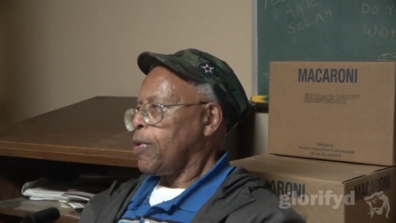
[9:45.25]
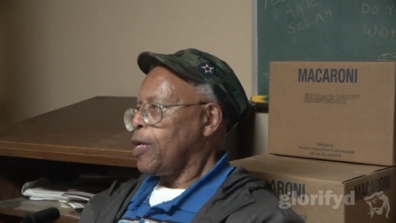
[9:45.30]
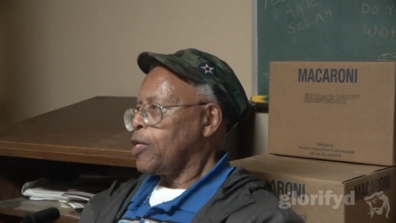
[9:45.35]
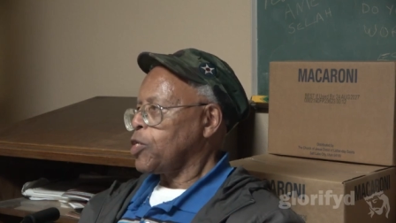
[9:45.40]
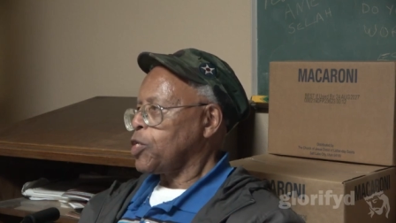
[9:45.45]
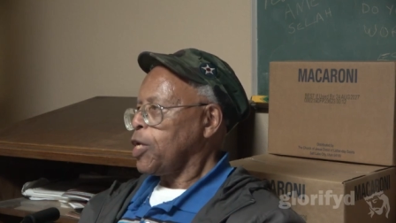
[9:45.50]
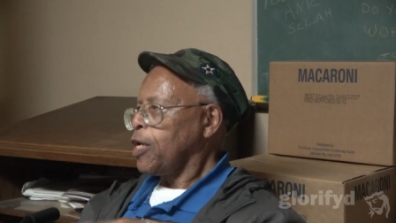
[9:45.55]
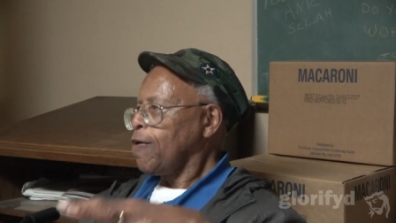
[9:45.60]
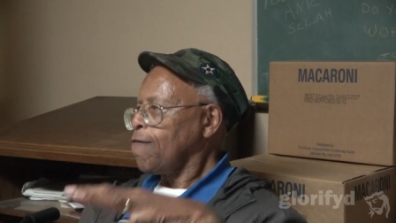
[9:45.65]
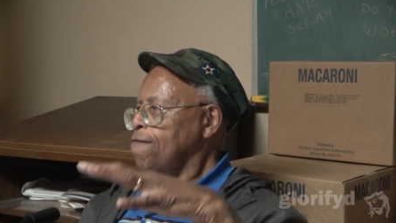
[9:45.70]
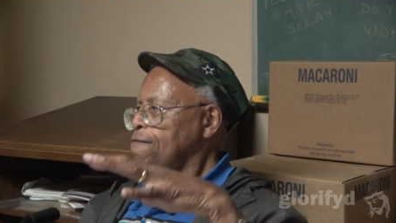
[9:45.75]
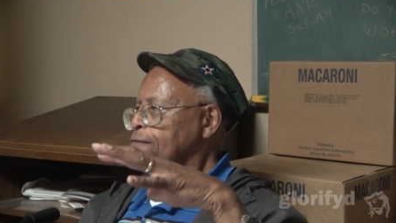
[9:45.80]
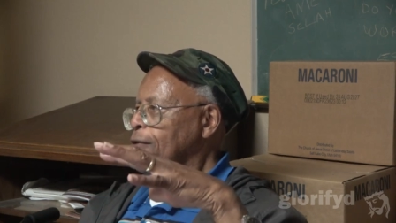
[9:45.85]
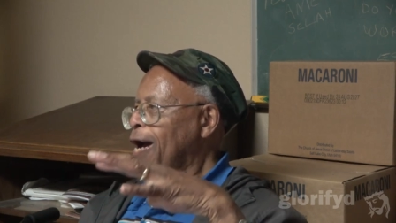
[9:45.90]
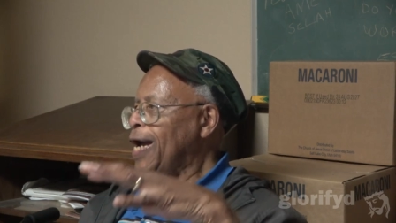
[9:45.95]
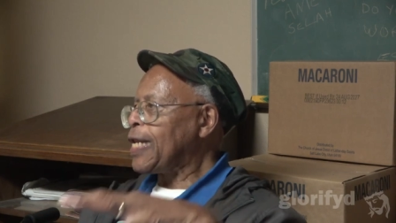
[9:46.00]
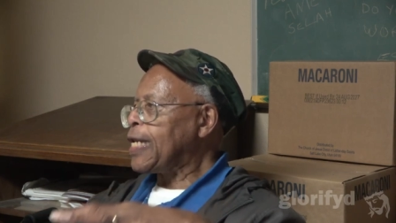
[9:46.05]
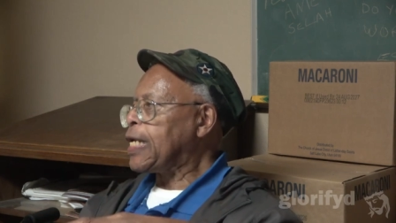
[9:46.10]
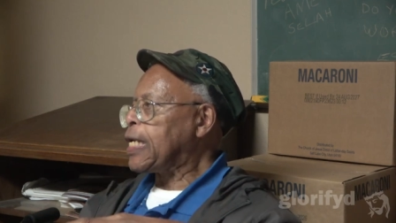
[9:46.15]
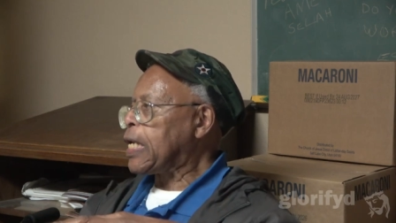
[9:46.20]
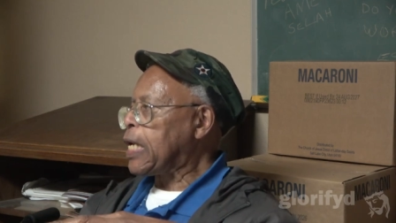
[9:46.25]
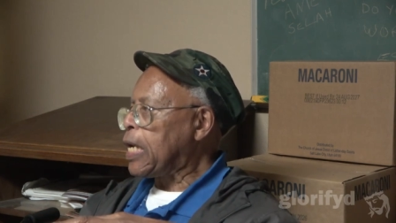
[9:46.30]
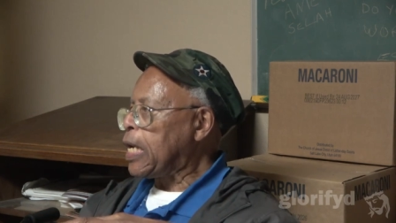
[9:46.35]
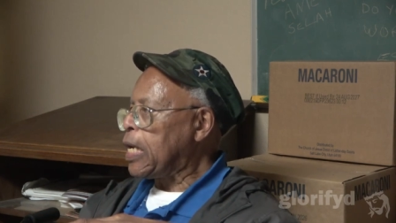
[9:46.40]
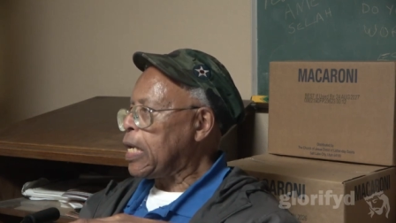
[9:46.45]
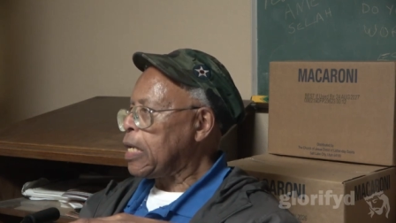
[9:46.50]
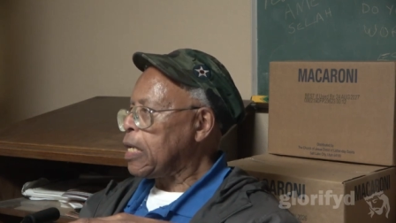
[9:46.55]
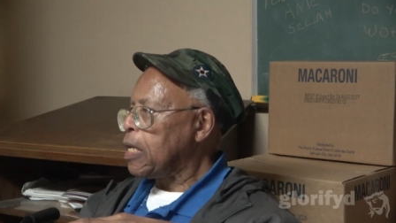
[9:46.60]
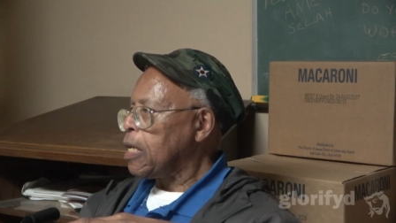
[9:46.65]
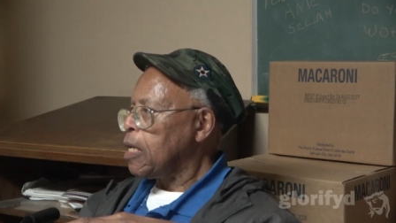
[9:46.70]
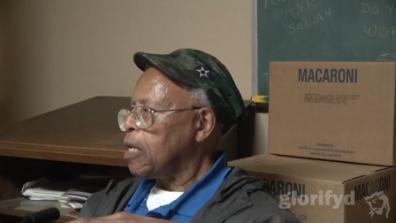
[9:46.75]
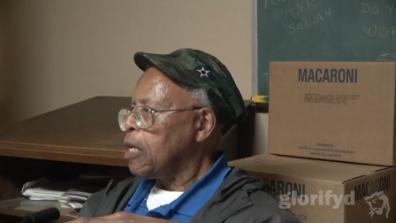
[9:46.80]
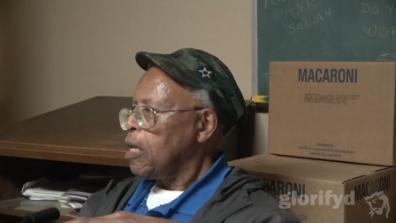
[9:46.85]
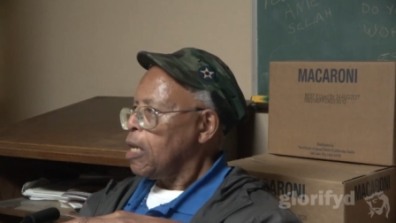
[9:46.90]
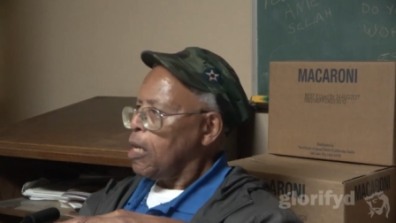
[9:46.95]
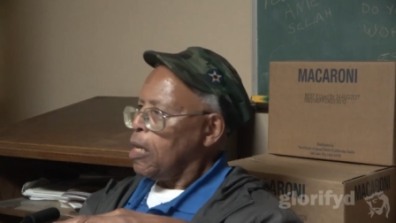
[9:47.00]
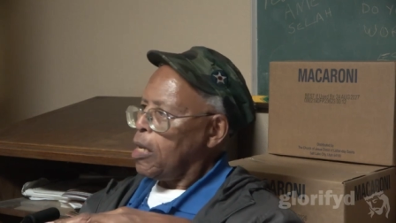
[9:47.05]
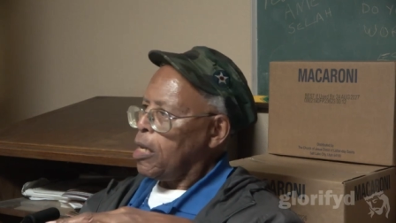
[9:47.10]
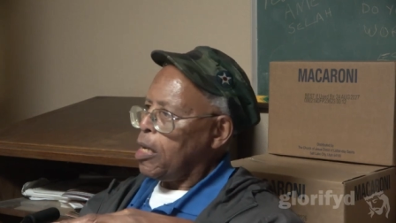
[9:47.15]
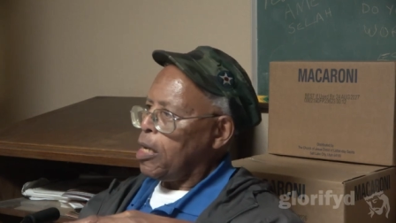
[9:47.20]
instead of fighting it,
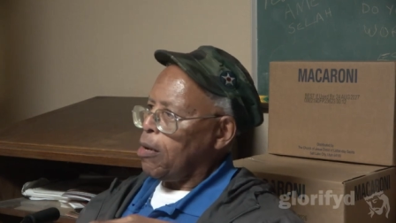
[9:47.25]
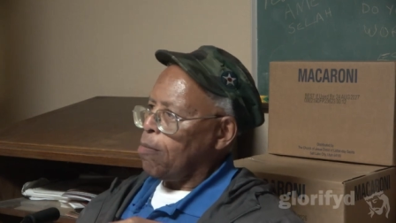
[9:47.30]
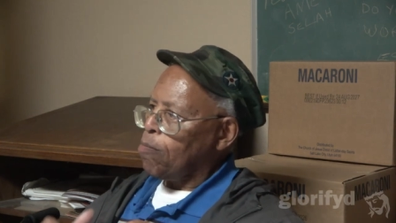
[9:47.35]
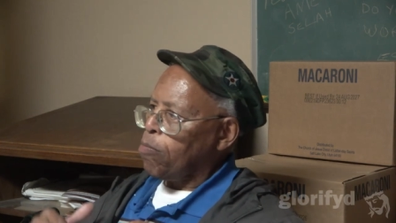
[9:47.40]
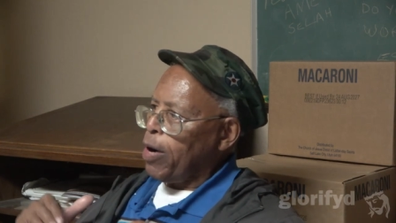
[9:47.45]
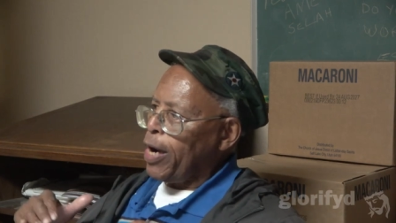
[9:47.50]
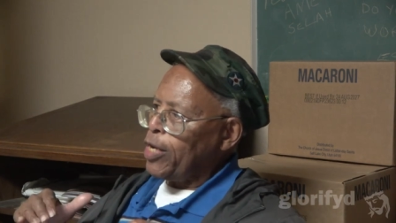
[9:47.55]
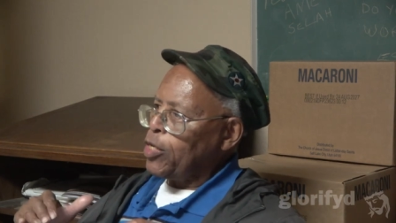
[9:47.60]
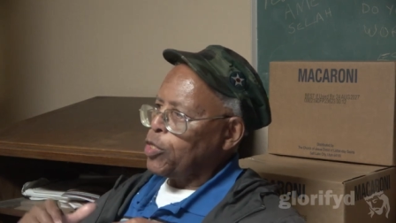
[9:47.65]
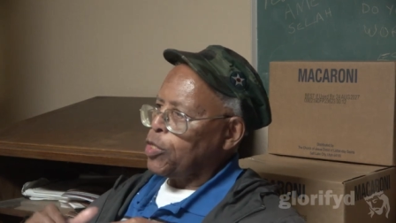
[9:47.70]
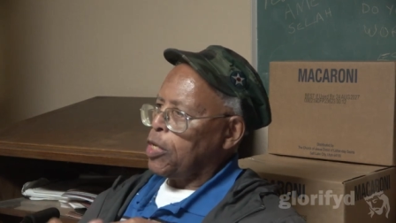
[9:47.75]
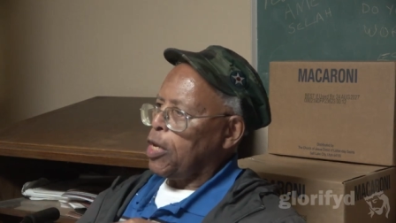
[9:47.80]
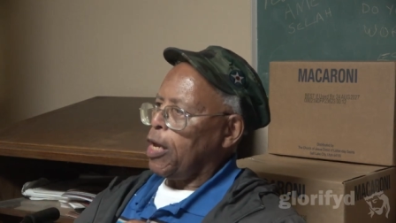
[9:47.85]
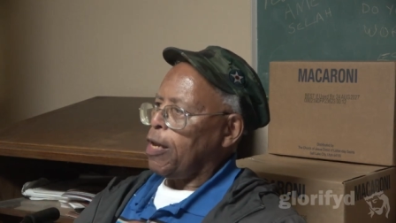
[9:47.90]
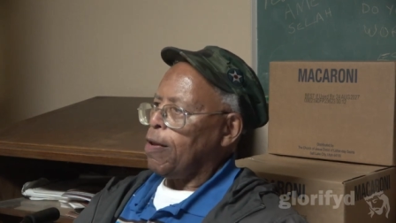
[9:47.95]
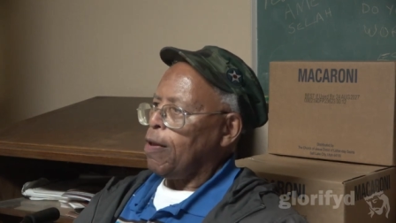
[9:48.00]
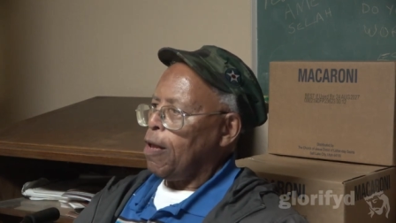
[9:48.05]
he embraced it.